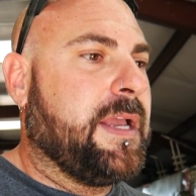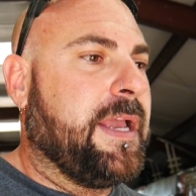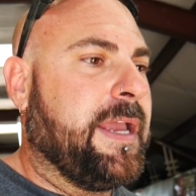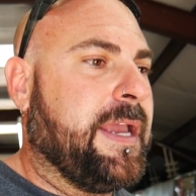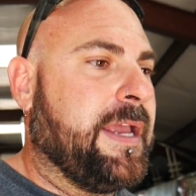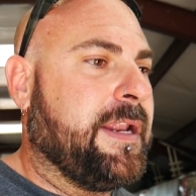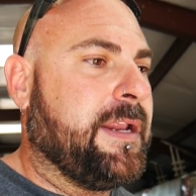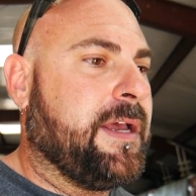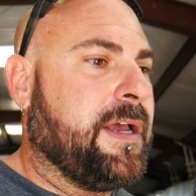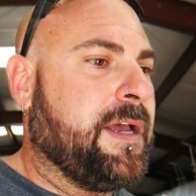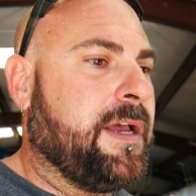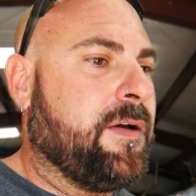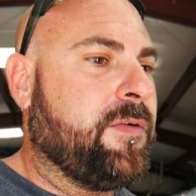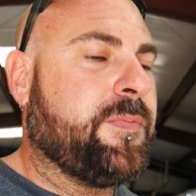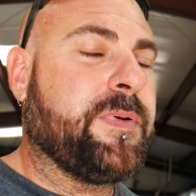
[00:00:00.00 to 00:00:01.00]

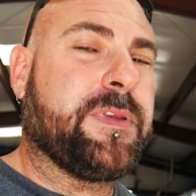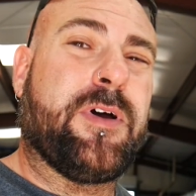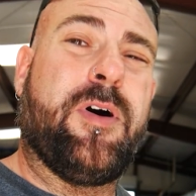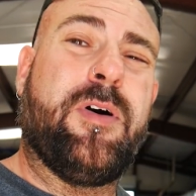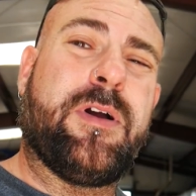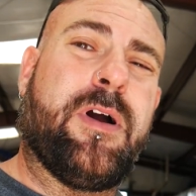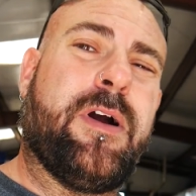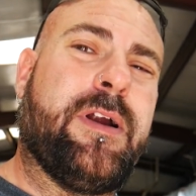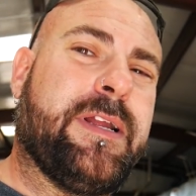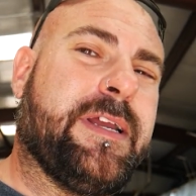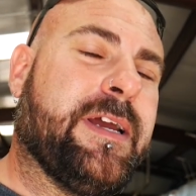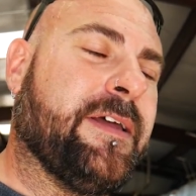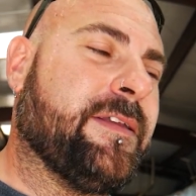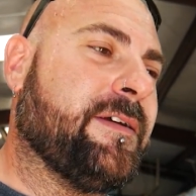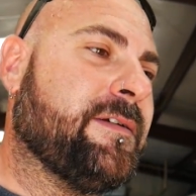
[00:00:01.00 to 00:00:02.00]
And we put the whole car
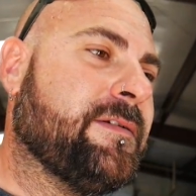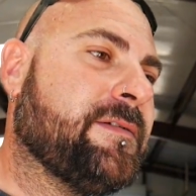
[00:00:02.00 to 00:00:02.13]
together,